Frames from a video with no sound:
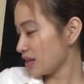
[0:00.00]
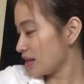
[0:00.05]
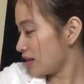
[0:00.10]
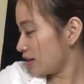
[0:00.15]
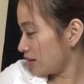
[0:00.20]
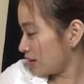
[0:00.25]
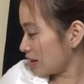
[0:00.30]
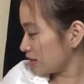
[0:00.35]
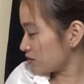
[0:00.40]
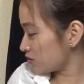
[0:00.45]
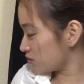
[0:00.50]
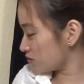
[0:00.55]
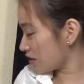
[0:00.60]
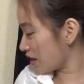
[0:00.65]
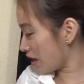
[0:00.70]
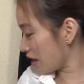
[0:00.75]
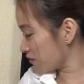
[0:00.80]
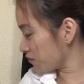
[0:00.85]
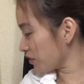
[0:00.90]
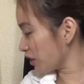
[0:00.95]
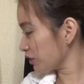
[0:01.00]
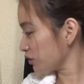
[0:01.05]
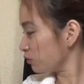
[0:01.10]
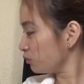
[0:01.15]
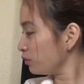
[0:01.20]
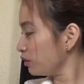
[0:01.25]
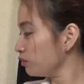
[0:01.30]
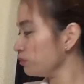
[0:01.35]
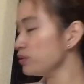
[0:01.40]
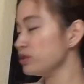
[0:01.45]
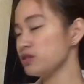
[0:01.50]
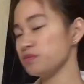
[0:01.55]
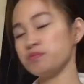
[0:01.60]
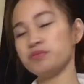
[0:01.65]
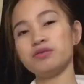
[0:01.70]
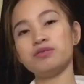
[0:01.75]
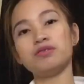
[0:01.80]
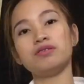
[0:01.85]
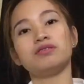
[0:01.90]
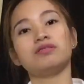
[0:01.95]
let's dive right away with the
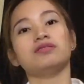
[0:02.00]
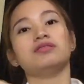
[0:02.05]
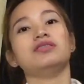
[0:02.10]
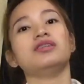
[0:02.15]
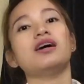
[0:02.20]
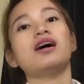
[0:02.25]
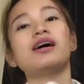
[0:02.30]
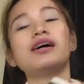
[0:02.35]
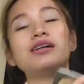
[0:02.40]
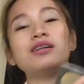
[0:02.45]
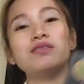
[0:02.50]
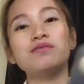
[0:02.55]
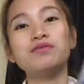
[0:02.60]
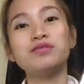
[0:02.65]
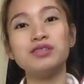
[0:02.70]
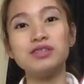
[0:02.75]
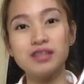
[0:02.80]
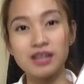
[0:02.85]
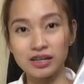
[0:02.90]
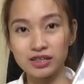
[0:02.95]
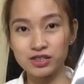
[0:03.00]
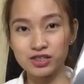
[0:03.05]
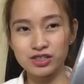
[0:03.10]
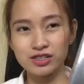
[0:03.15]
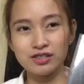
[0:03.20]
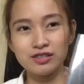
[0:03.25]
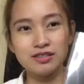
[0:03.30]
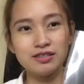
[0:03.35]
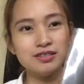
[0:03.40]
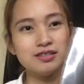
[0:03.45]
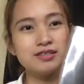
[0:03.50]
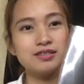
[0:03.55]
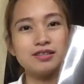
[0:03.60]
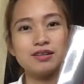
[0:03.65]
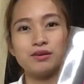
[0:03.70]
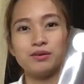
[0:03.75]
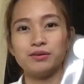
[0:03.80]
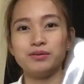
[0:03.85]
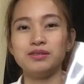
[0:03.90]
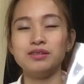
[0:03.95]
book, The Art of Seduction.
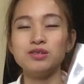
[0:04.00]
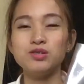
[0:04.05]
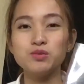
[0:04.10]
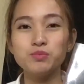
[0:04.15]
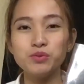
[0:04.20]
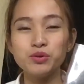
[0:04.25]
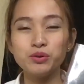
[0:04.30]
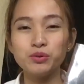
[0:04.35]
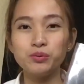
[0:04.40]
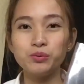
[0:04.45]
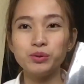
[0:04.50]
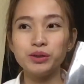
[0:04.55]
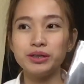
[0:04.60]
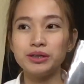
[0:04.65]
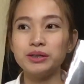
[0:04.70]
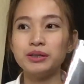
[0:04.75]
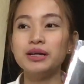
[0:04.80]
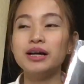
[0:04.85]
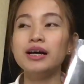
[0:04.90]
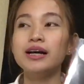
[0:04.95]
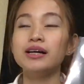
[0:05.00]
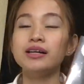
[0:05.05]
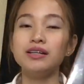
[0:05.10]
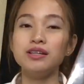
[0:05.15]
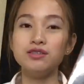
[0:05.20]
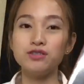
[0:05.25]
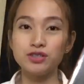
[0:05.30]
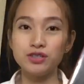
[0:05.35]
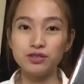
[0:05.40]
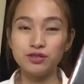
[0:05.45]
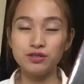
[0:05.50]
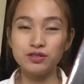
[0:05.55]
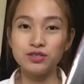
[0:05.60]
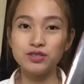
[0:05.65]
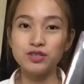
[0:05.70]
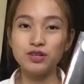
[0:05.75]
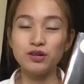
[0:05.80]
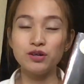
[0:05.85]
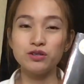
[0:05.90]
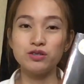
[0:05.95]
So this book will introduce
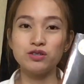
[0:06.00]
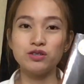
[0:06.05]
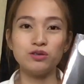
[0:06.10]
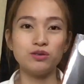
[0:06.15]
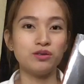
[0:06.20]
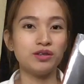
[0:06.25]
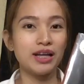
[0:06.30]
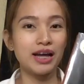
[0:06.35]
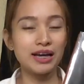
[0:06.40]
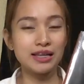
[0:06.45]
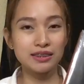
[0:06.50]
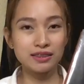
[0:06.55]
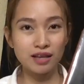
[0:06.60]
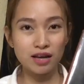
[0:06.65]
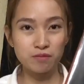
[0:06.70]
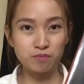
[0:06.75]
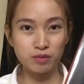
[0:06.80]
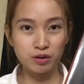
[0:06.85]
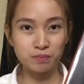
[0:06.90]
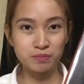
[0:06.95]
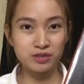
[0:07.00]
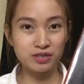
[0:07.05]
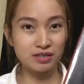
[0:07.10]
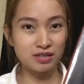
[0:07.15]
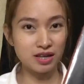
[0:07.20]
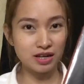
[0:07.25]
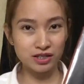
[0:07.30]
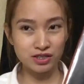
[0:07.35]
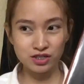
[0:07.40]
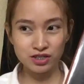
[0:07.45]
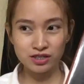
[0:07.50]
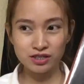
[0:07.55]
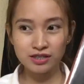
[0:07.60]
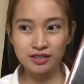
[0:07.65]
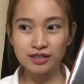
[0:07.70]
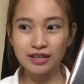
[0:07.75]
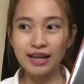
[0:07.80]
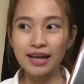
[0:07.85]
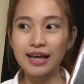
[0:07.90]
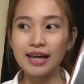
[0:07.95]
you to 9 types of seduction,
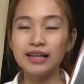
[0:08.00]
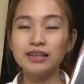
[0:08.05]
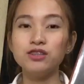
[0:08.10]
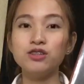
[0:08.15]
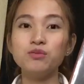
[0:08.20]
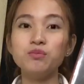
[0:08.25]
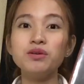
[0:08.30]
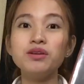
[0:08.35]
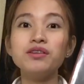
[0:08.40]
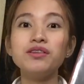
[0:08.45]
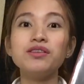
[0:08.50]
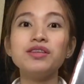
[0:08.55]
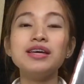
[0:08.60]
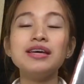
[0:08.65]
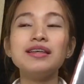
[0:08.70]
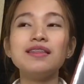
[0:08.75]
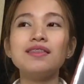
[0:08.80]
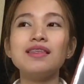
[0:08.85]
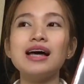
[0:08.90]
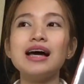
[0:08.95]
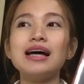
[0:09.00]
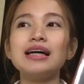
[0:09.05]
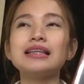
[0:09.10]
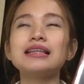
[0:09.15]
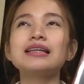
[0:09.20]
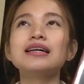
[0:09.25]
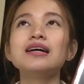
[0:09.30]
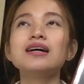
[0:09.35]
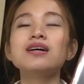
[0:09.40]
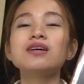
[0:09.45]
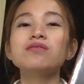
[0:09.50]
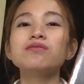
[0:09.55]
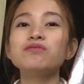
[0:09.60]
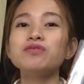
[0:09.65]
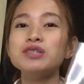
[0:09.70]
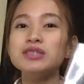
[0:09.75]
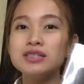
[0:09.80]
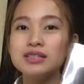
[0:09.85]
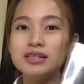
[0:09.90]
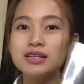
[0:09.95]
and you will think that
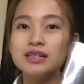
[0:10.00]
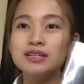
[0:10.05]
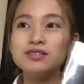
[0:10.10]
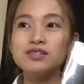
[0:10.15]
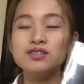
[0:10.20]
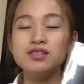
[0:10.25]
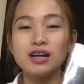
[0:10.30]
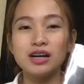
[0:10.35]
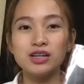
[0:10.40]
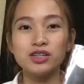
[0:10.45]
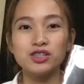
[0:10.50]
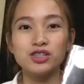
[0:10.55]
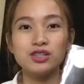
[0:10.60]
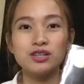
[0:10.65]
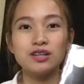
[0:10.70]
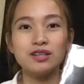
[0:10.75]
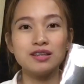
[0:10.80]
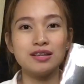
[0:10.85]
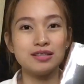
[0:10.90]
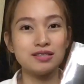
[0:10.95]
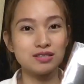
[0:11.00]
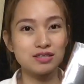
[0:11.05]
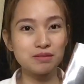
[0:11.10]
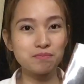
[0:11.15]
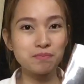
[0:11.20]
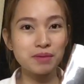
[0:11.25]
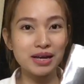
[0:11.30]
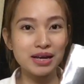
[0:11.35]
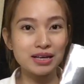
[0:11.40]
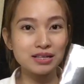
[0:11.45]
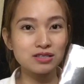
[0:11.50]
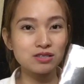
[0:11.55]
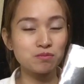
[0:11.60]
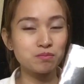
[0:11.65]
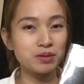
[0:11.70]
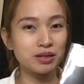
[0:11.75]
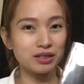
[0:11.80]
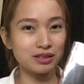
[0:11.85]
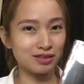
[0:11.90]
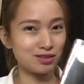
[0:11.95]
physical seduction is the best,
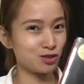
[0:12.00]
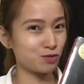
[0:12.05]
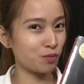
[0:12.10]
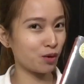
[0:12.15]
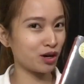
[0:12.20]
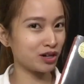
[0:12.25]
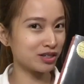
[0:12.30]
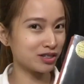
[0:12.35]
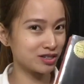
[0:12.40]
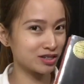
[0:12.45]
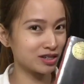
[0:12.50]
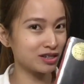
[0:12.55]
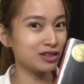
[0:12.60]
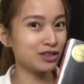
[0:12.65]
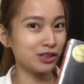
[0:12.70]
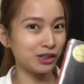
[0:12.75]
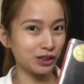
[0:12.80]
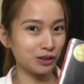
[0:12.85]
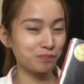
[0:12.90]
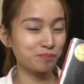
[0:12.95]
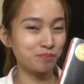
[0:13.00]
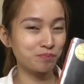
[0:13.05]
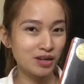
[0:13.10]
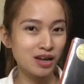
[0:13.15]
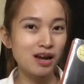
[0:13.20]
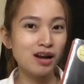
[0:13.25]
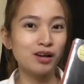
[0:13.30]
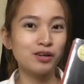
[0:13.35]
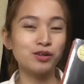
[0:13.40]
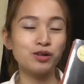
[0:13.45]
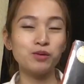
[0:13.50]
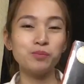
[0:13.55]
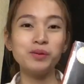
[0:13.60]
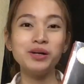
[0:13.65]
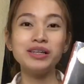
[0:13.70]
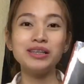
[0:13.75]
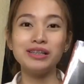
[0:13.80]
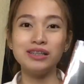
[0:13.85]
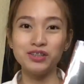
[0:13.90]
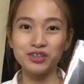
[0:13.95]
but spoilers alert.
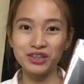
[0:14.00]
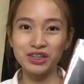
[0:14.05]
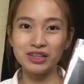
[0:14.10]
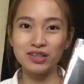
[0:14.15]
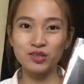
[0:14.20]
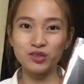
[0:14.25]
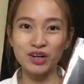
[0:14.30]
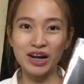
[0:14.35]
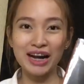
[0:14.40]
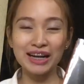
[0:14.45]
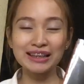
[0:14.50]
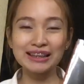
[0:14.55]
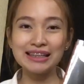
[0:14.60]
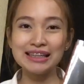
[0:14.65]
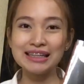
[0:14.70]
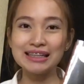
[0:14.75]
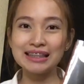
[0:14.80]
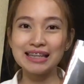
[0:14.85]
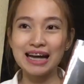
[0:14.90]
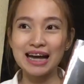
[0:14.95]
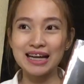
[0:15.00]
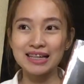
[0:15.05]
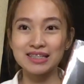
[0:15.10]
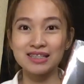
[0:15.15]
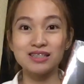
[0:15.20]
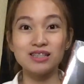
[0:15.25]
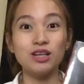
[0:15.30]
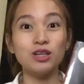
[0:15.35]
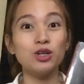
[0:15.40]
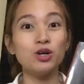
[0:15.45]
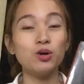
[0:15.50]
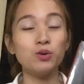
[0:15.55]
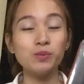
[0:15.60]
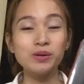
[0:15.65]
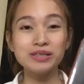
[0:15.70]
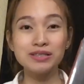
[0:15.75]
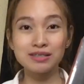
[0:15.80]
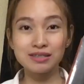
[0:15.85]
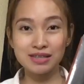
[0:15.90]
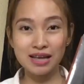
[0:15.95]
Robert Greene ranked it as the
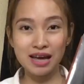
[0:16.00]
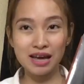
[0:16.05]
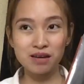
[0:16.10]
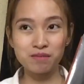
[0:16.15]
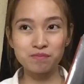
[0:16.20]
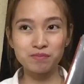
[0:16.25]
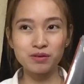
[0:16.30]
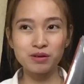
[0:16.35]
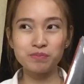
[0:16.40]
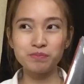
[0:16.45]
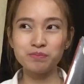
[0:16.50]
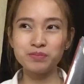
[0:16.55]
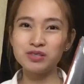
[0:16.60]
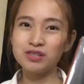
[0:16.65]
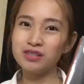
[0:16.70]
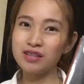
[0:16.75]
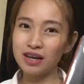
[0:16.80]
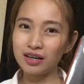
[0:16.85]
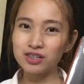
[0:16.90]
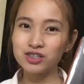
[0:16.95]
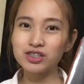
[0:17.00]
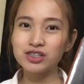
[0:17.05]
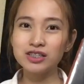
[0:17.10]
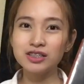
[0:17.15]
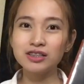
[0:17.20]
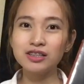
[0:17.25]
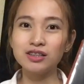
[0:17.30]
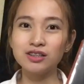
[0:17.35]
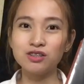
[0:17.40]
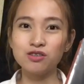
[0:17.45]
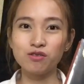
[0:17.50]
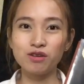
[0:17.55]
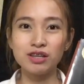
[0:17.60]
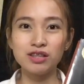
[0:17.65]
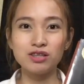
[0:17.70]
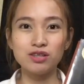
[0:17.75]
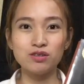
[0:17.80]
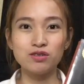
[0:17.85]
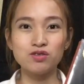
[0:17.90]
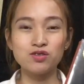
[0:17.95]
lowest type of seduction that you can
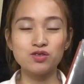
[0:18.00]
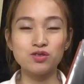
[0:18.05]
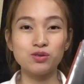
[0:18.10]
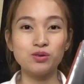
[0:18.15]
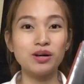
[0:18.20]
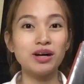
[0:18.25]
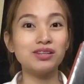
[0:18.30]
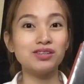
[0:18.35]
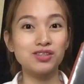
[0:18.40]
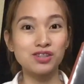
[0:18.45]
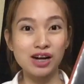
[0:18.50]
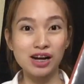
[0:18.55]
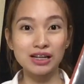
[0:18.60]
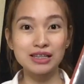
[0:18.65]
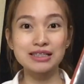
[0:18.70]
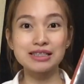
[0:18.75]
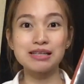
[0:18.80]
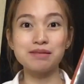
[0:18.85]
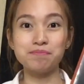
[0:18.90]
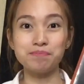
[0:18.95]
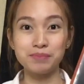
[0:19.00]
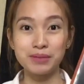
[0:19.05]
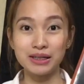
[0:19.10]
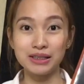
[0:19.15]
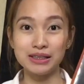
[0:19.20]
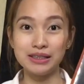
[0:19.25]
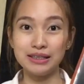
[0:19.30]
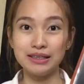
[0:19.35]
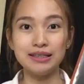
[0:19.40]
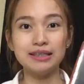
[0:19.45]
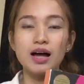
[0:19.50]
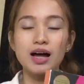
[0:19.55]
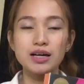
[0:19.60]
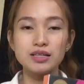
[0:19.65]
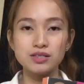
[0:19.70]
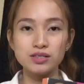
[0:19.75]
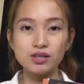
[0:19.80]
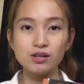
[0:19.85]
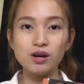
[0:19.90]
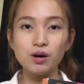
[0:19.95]
use to attract somebody. As
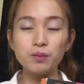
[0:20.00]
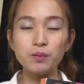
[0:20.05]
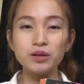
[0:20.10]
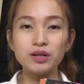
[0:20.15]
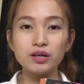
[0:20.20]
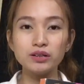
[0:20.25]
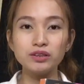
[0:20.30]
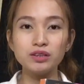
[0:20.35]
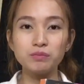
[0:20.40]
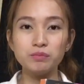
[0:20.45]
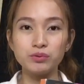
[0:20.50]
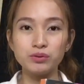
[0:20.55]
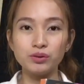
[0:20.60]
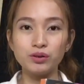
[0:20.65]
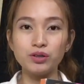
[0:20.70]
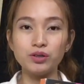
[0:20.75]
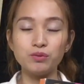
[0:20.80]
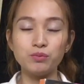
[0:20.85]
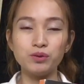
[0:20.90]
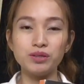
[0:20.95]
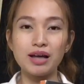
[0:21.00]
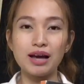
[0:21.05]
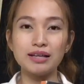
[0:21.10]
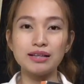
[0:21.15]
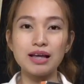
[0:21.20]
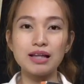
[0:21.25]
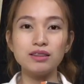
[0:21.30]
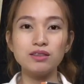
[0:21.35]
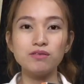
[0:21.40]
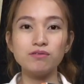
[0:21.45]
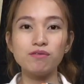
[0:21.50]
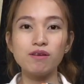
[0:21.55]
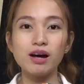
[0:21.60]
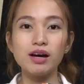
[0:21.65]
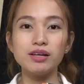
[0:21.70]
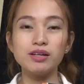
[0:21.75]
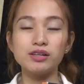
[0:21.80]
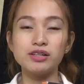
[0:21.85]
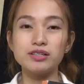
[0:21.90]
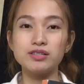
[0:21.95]
you go along the book, you would identify
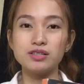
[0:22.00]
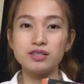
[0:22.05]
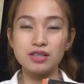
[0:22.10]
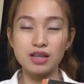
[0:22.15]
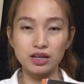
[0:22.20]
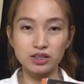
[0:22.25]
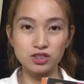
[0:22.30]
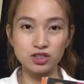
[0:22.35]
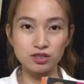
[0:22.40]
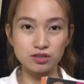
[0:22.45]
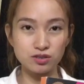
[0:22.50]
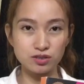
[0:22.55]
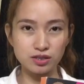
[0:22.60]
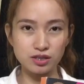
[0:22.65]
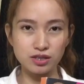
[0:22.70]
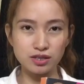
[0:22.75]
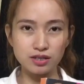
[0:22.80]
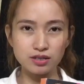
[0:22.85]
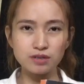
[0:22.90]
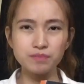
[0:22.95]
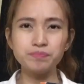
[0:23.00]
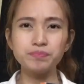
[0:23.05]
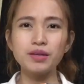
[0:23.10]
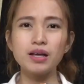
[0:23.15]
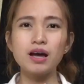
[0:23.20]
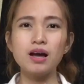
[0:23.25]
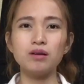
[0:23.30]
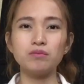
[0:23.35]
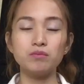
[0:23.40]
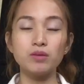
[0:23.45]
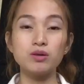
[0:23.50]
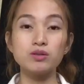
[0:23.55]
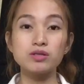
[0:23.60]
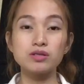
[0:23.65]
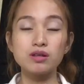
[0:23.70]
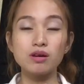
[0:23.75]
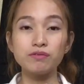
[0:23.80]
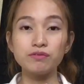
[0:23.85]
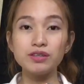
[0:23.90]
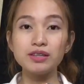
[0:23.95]
your seduction skill. Most
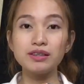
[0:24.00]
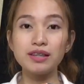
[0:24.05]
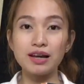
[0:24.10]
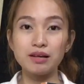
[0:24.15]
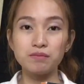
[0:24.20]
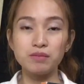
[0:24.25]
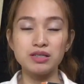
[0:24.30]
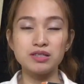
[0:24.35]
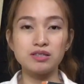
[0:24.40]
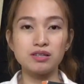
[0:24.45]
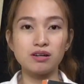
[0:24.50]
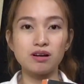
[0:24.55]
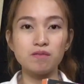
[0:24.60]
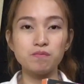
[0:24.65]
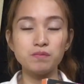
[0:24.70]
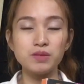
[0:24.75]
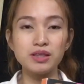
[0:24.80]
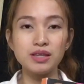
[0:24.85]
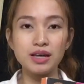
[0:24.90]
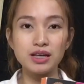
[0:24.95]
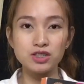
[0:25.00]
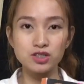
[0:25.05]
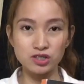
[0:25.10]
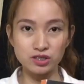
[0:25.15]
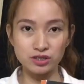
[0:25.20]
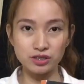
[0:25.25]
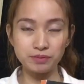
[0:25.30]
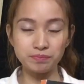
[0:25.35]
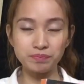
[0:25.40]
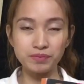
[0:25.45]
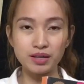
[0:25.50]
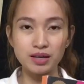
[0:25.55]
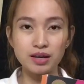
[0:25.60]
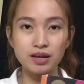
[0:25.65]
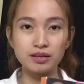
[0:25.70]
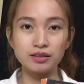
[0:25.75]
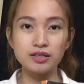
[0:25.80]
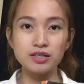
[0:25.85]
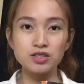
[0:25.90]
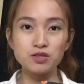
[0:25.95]
of the time, it's a combination.
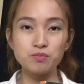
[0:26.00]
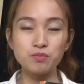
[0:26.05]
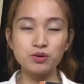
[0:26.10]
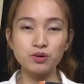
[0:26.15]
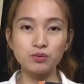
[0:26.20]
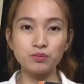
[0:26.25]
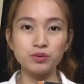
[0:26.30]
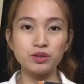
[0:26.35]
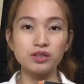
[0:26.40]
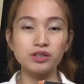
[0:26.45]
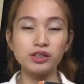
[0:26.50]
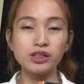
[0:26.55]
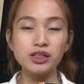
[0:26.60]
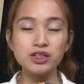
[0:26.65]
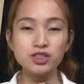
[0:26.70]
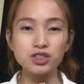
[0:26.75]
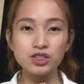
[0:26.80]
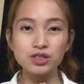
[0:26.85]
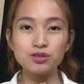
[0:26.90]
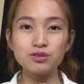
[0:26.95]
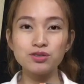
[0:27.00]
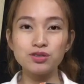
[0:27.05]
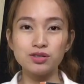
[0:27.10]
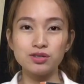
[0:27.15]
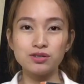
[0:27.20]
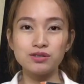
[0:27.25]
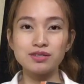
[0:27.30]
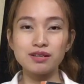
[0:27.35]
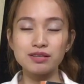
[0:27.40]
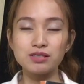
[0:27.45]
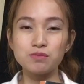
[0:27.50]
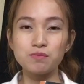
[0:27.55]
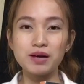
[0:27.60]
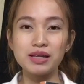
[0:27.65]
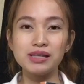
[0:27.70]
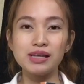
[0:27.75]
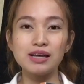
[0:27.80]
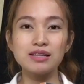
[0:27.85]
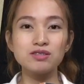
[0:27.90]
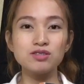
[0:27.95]
This book would urge you to use as
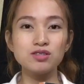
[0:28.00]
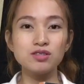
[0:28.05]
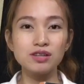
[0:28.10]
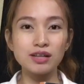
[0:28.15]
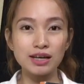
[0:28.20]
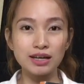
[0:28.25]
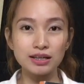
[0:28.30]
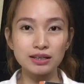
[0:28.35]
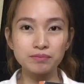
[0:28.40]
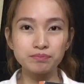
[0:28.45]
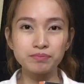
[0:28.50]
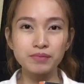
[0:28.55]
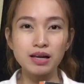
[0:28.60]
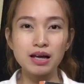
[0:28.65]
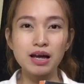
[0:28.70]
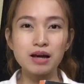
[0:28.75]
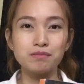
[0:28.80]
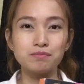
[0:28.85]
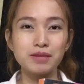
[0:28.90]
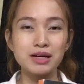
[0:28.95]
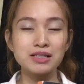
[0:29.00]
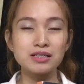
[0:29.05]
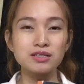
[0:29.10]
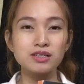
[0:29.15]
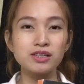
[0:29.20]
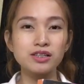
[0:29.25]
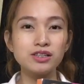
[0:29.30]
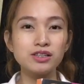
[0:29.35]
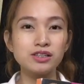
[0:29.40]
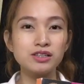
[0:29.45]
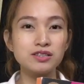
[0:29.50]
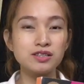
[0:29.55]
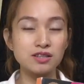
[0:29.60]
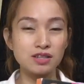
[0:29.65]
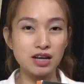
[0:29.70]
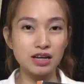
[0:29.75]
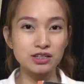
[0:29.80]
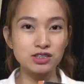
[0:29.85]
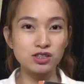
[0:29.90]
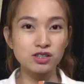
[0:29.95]
many as you can, master your
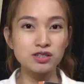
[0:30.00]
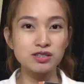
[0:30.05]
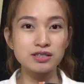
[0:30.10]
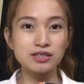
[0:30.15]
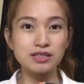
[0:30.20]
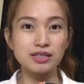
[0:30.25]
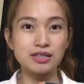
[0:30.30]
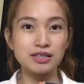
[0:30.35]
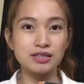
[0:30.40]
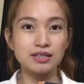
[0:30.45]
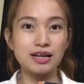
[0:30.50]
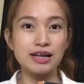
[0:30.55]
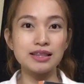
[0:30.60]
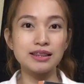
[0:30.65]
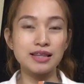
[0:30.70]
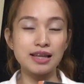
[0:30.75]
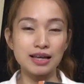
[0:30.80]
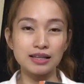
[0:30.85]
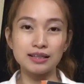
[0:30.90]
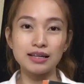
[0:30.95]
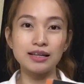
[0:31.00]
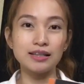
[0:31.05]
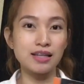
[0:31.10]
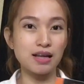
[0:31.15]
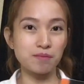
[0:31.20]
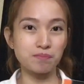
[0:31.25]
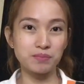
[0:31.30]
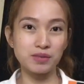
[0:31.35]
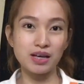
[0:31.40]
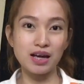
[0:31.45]
seduction skill, and then adapt the